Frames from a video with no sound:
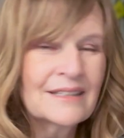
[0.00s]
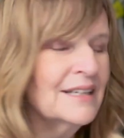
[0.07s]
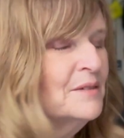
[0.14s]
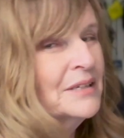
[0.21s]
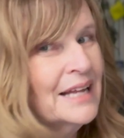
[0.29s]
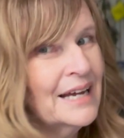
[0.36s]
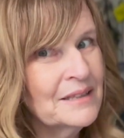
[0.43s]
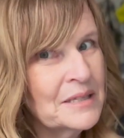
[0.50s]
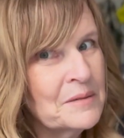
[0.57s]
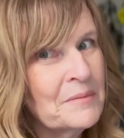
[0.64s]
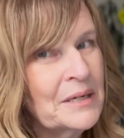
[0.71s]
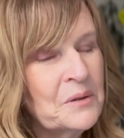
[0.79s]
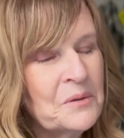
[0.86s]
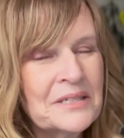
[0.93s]
I even have that in
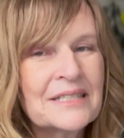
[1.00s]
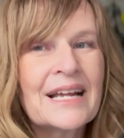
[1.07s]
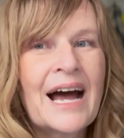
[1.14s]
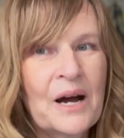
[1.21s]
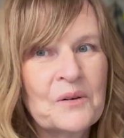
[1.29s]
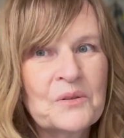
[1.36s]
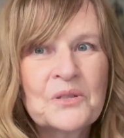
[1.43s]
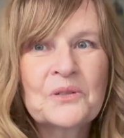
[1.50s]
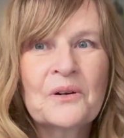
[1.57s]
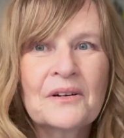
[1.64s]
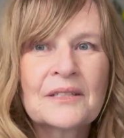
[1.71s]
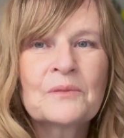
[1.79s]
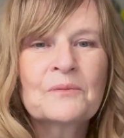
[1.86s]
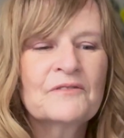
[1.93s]
my course, how to
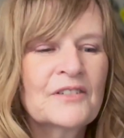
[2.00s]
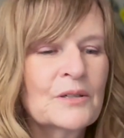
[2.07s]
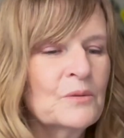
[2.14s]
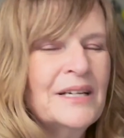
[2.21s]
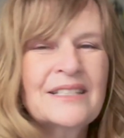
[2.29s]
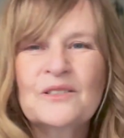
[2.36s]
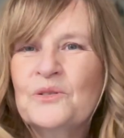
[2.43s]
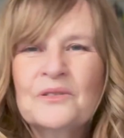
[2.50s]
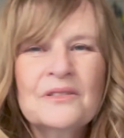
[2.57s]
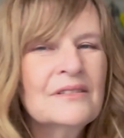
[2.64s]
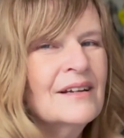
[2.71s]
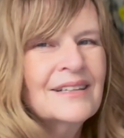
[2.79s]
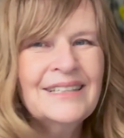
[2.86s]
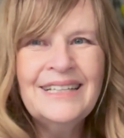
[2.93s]
garden zero waste. You
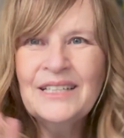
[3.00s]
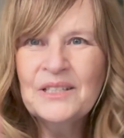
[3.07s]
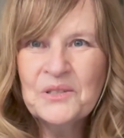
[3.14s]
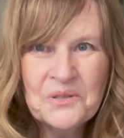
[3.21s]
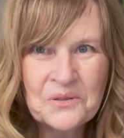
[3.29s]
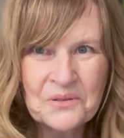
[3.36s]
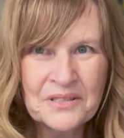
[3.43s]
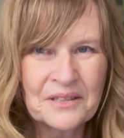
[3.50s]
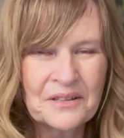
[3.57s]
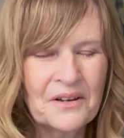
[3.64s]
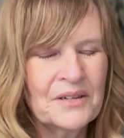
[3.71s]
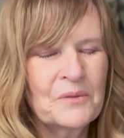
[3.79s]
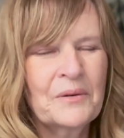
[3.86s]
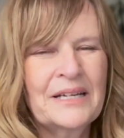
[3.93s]
don't need to use a
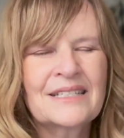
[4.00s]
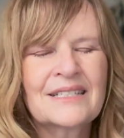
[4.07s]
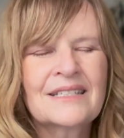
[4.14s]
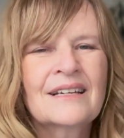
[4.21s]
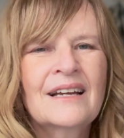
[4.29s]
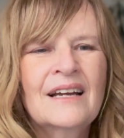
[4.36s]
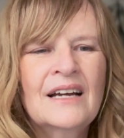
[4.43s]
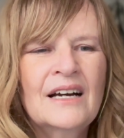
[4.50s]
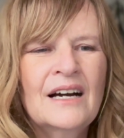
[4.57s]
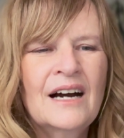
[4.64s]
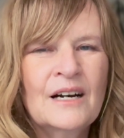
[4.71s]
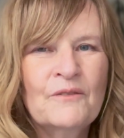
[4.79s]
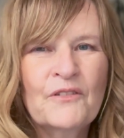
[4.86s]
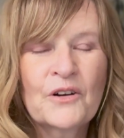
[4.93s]
lot of waste
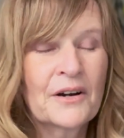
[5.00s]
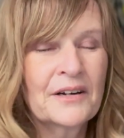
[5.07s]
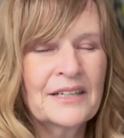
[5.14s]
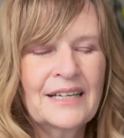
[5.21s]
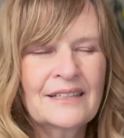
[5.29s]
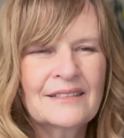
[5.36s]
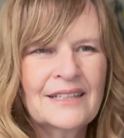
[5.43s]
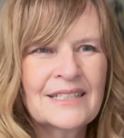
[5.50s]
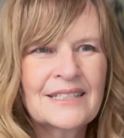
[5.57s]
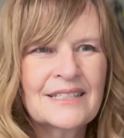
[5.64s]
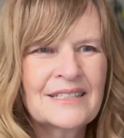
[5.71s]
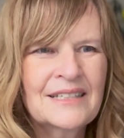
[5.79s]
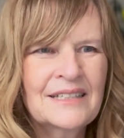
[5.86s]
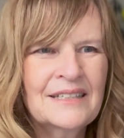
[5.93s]
for gardening.
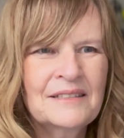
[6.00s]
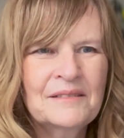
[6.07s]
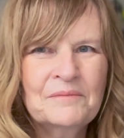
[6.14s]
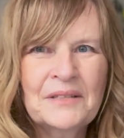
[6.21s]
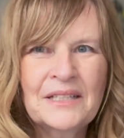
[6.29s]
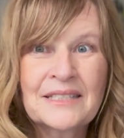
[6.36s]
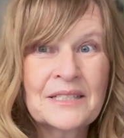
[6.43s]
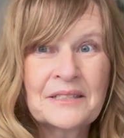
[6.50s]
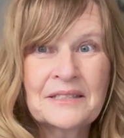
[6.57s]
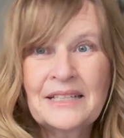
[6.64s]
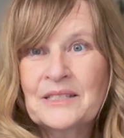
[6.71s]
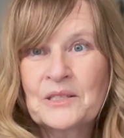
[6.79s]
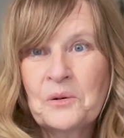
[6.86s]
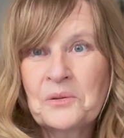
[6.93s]
That's the
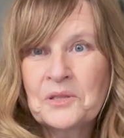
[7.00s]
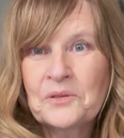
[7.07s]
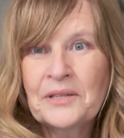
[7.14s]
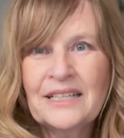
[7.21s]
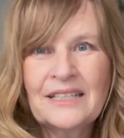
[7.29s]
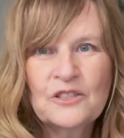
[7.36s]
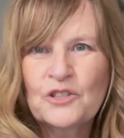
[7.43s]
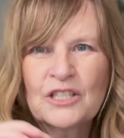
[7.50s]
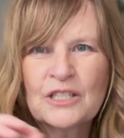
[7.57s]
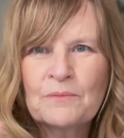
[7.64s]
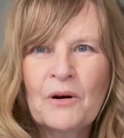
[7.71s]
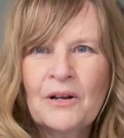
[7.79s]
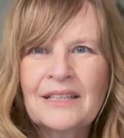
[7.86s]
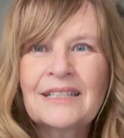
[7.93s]
whole trick, and just
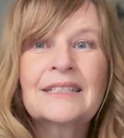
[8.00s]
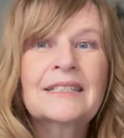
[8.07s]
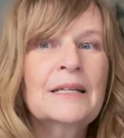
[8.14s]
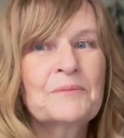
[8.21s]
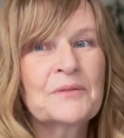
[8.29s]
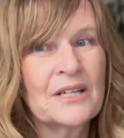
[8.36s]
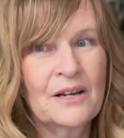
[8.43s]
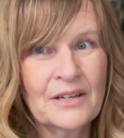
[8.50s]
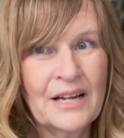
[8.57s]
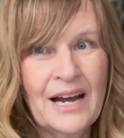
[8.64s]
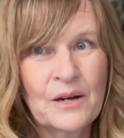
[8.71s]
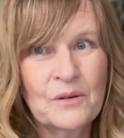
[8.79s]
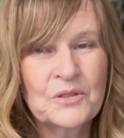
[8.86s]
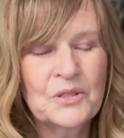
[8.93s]
small little tips on
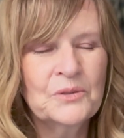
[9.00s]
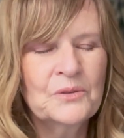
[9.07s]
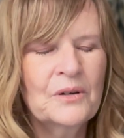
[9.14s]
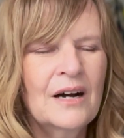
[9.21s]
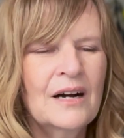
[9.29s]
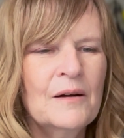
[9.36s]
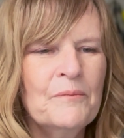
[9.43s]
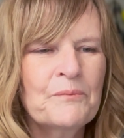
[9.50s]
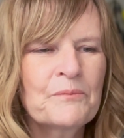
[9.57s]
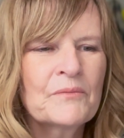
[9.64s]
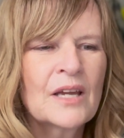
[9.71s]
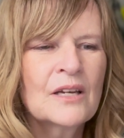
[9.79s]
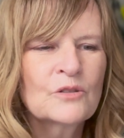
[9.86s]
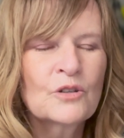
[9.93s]
how to
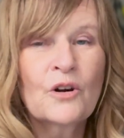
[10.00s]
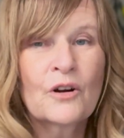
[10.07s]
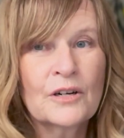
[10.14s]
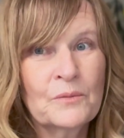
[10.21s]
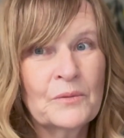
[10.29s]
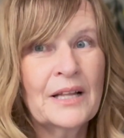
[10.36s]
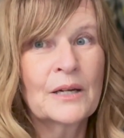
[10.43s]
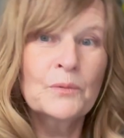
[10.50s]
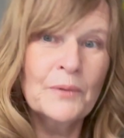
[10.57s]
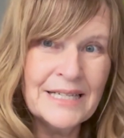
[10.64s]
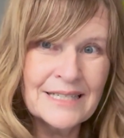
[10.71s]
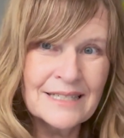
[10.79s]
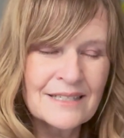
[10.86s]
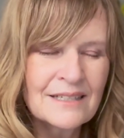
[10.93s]
garden without
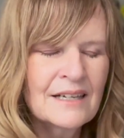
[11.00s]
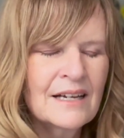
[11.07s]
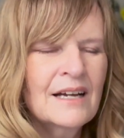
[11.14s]
waste.